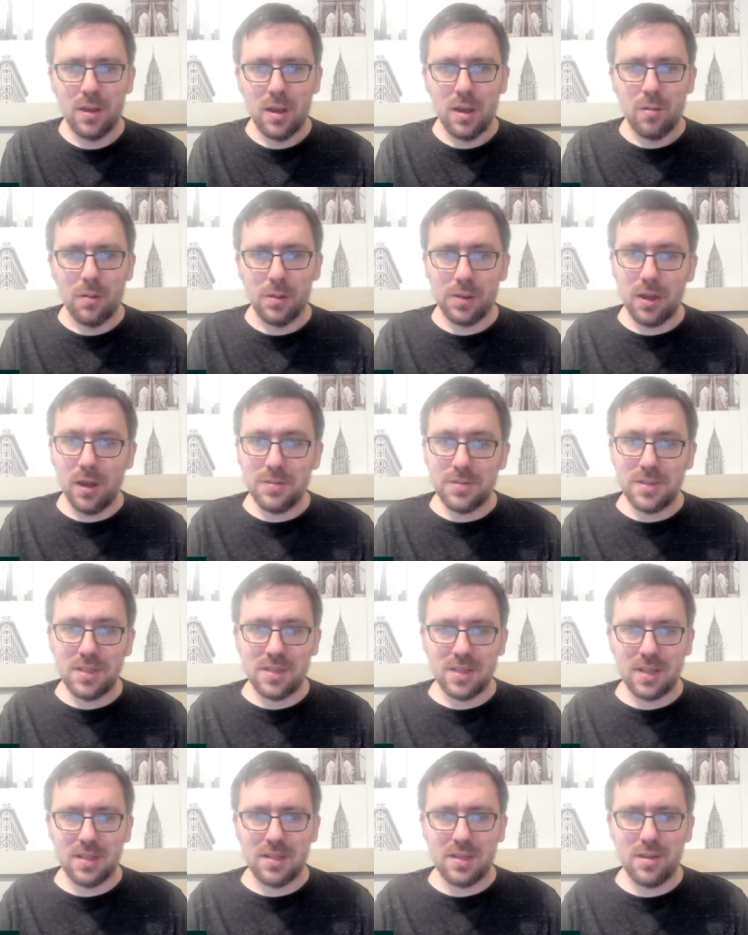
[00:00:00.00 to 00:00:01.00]
Well, the
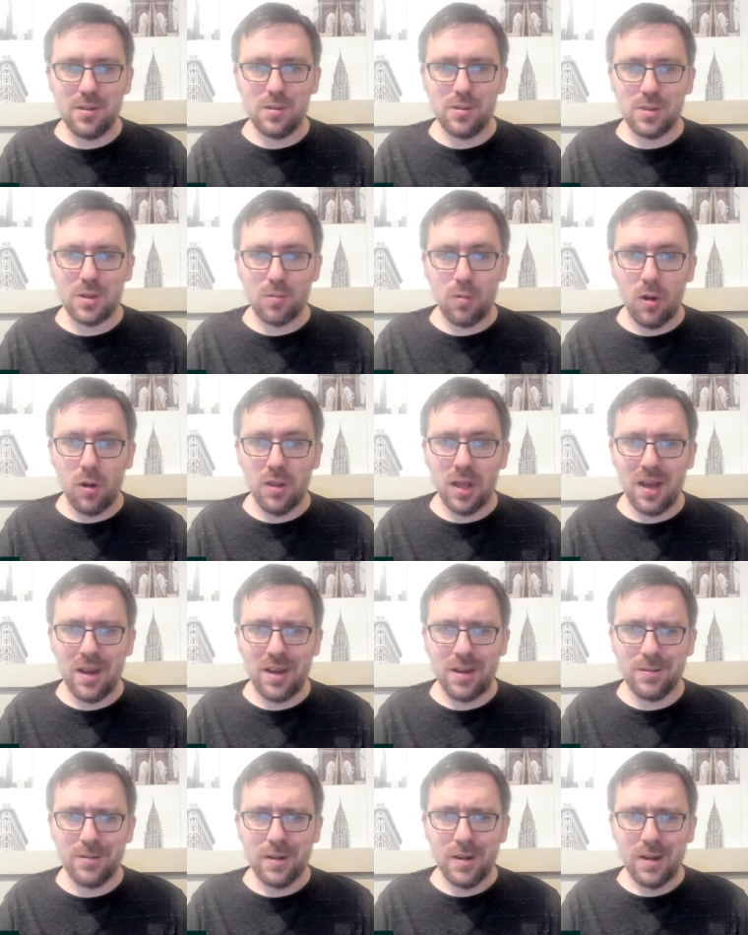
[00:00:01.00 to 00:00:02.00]
offseason continues to roll
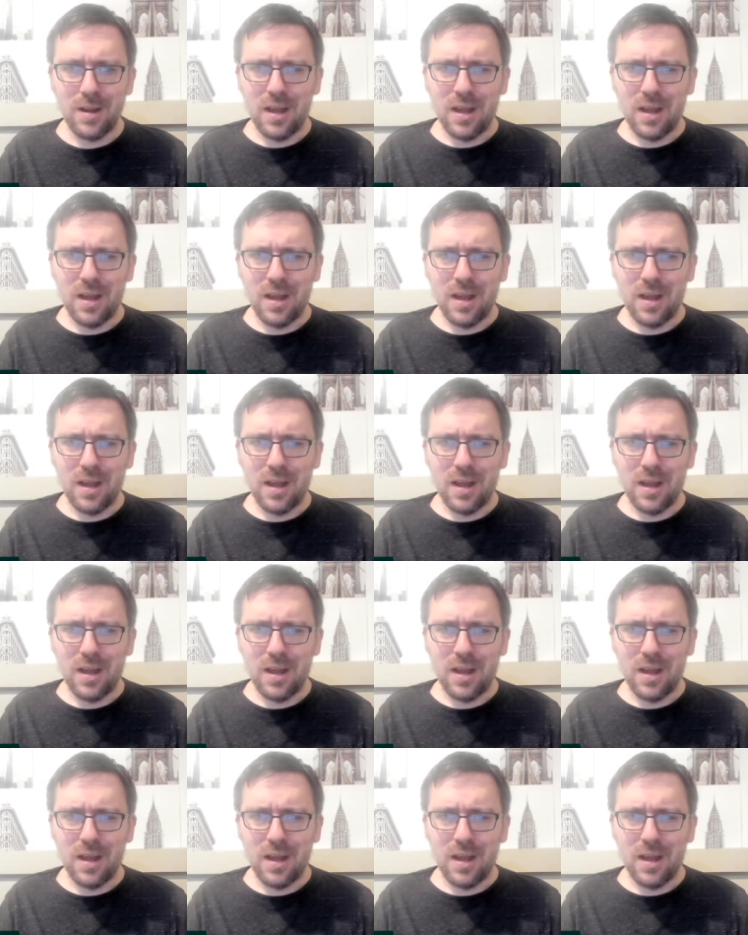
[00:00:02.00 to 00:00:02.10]
on.